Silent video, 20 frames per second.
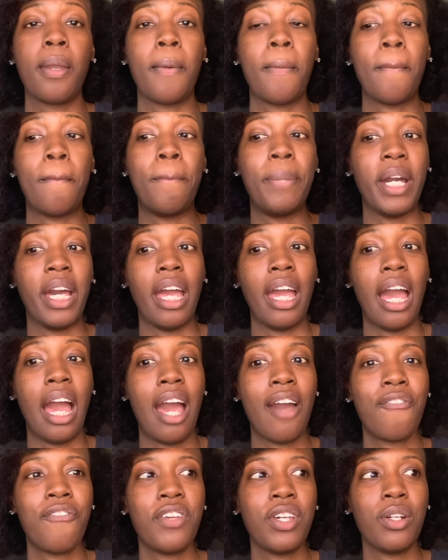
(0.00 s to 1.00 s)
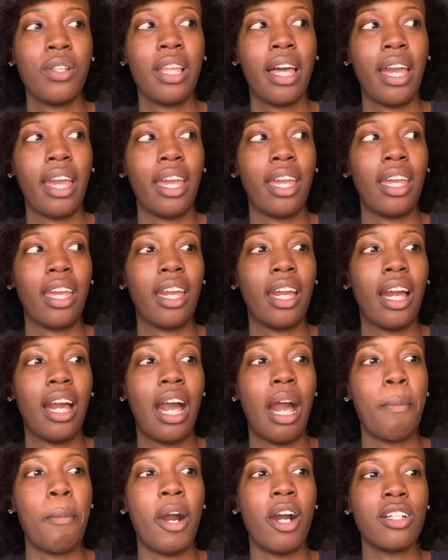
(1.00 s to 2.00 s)
But I feel like
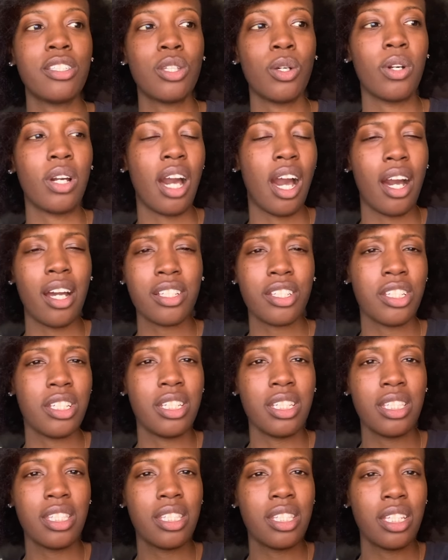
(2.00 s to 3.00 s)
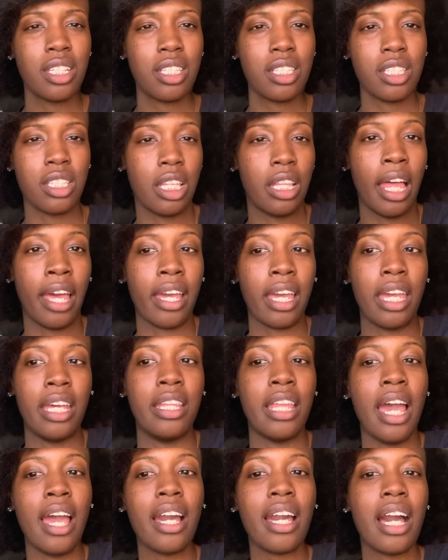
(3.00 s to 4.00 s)
I'm also cautious. Like, and
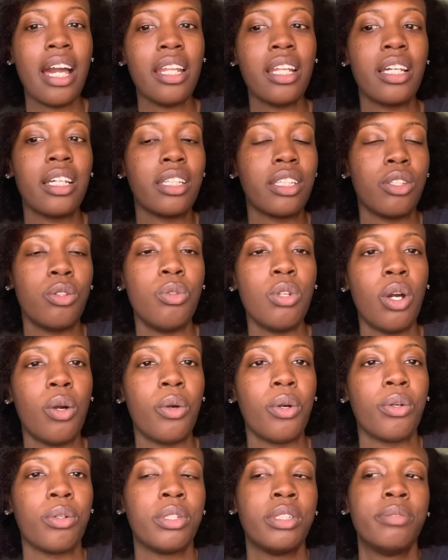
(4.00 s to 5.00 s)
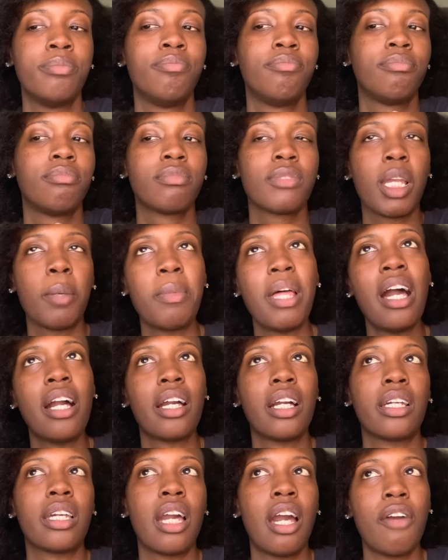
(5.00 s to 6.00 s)
that kind of, you know, I'm
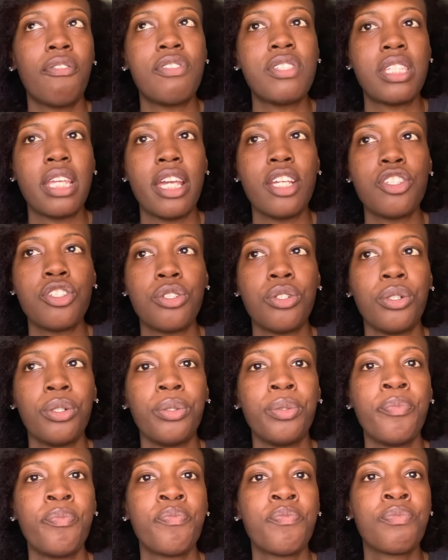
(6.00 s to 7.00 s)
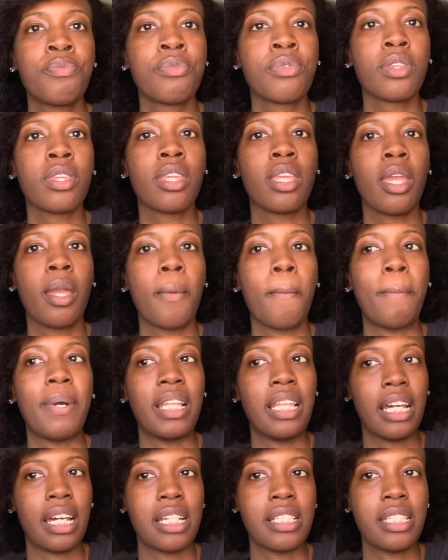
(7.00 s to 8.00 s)
not confrontational. But
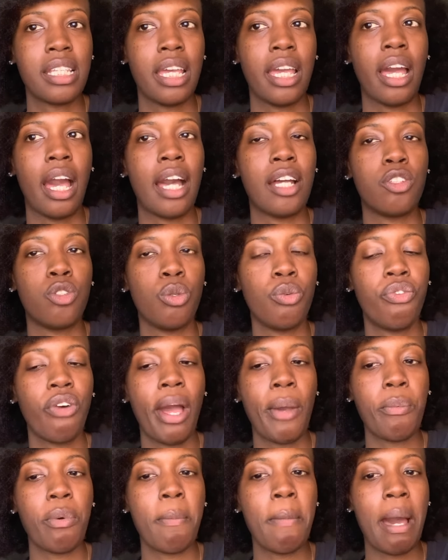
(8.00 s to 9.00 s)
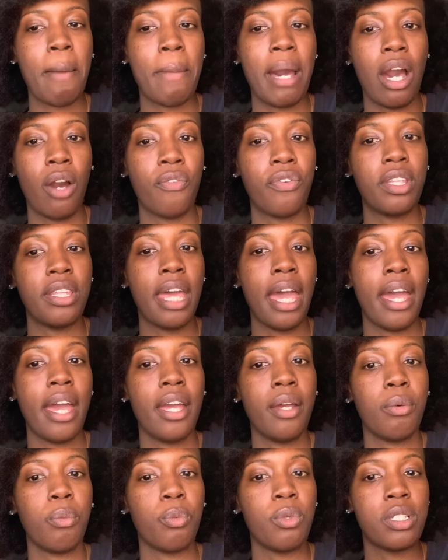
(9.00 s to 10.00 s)
like I said, I do fight with my mouth. And
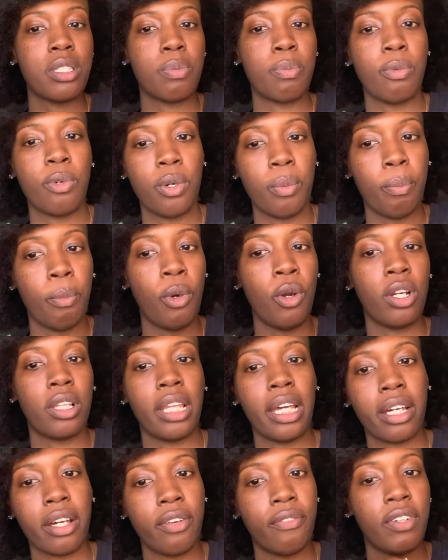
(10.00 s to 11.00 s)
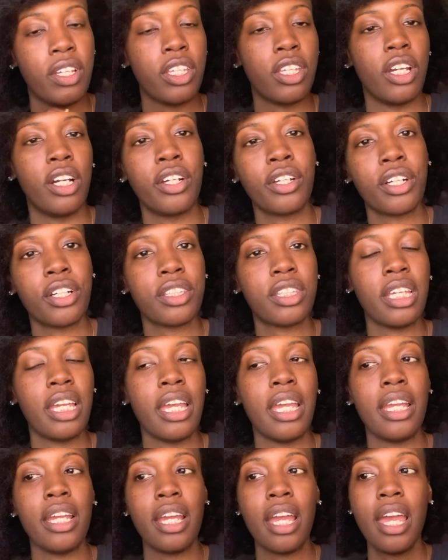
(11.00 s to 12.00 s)
that was more like of a younger
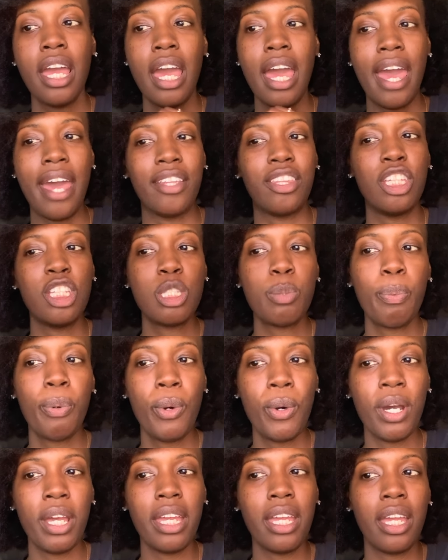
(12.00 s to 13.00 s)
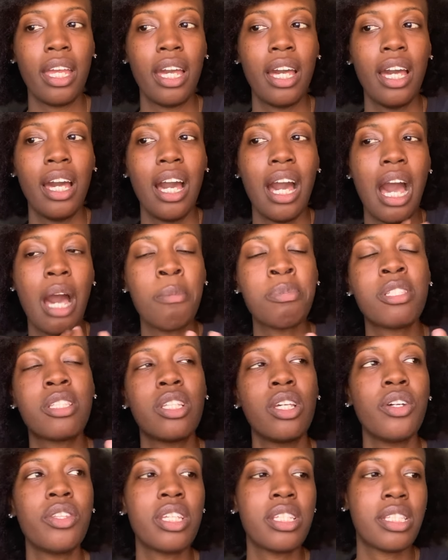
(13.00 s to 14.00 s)
thing. At this point, I'm
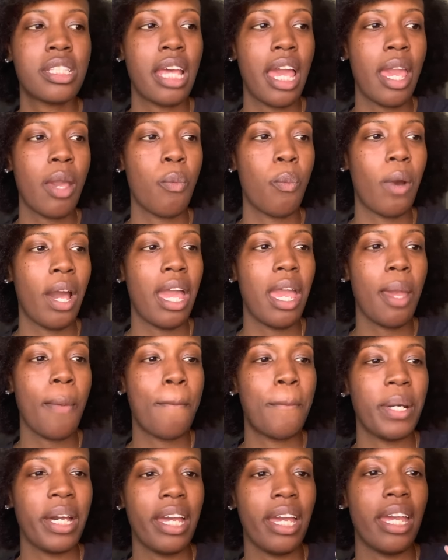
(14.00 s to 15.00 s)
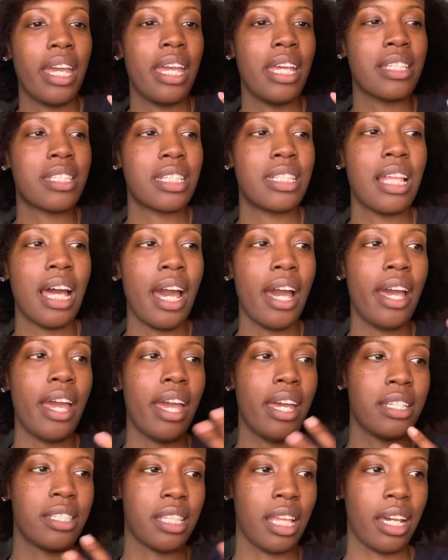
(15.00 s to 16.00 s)
still the same way, but it's not
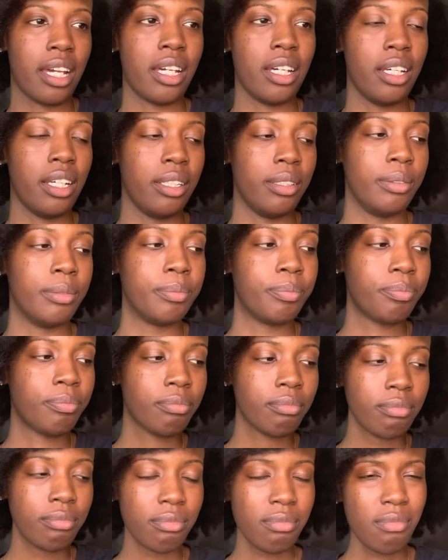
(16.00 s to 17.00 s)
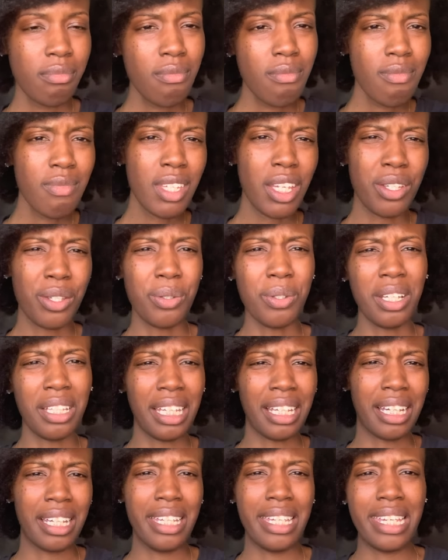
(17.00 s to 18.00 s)
as like a, you know,
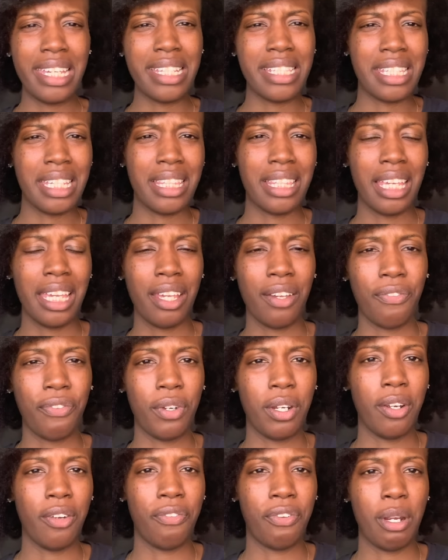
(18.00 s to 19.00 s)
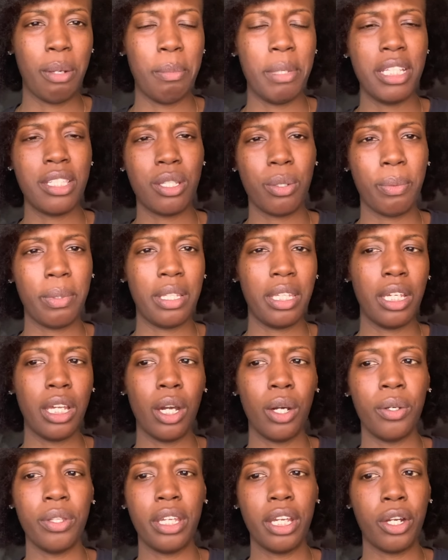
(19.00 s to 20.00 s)
like an easy thing for me to really
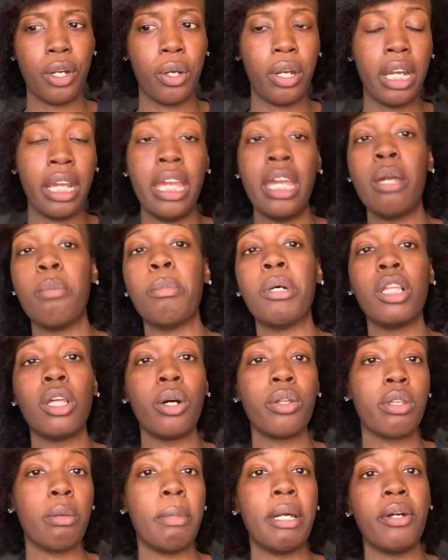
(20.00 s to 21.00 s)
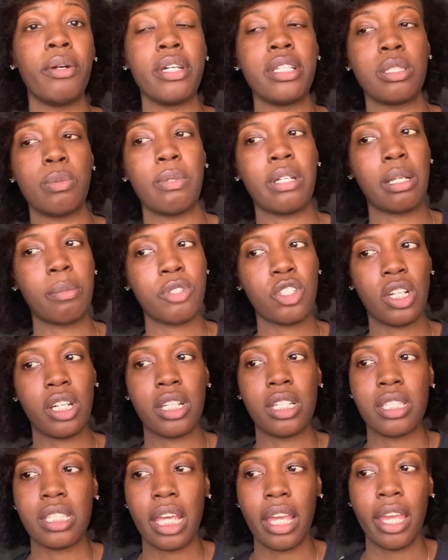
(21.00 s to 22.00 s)
go there or hit below the belt is what I'm trying
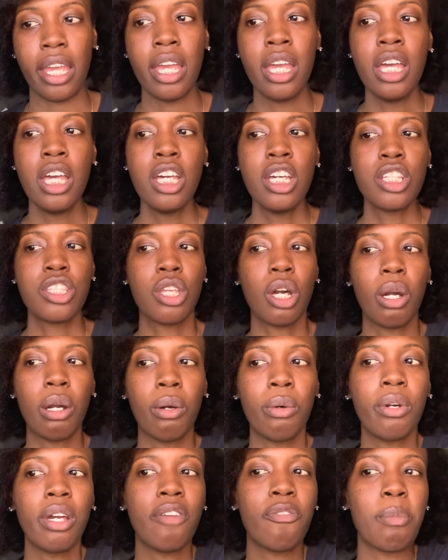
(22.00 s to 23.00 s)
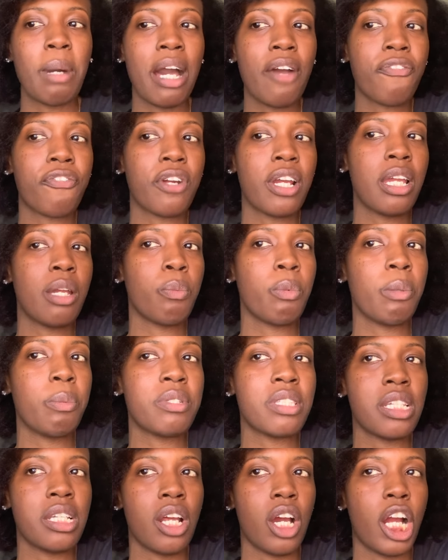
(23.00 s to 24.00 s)
to say. So if my friend, we
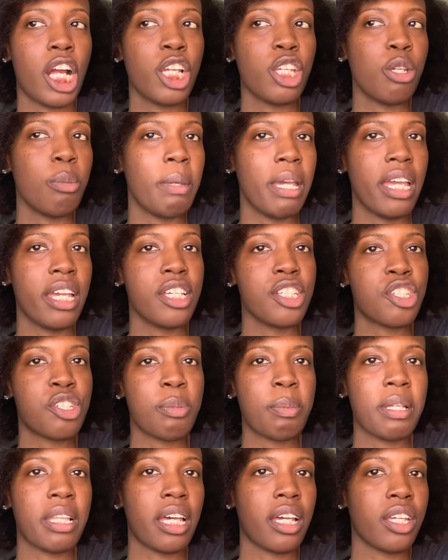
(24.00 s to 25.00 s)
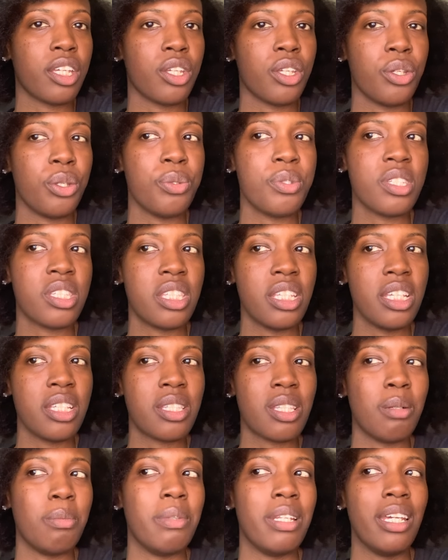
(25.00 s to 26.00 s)
was in an argument and she'd be like, you just need
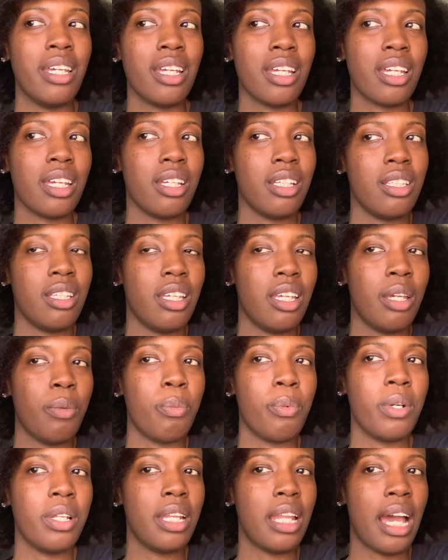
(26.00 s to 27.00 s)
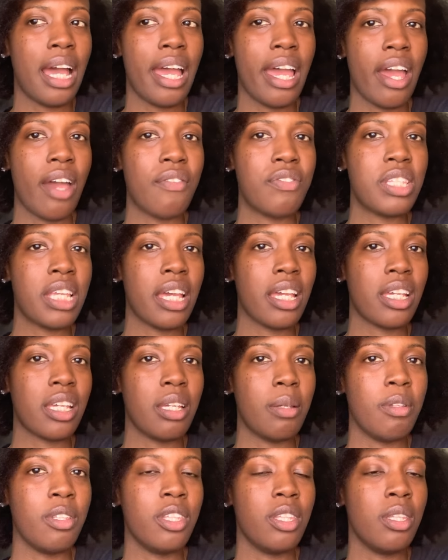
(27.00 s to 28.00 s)
some dick. It would not have
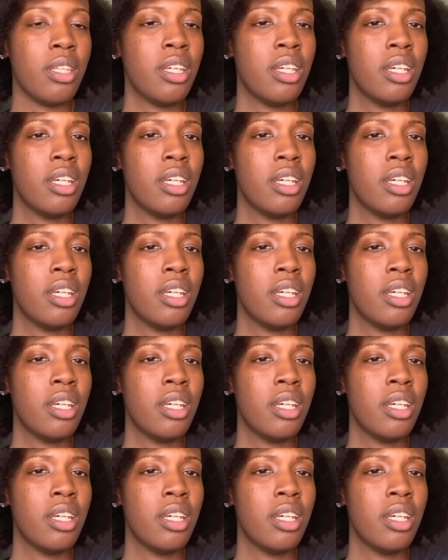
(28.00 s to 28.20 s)
taken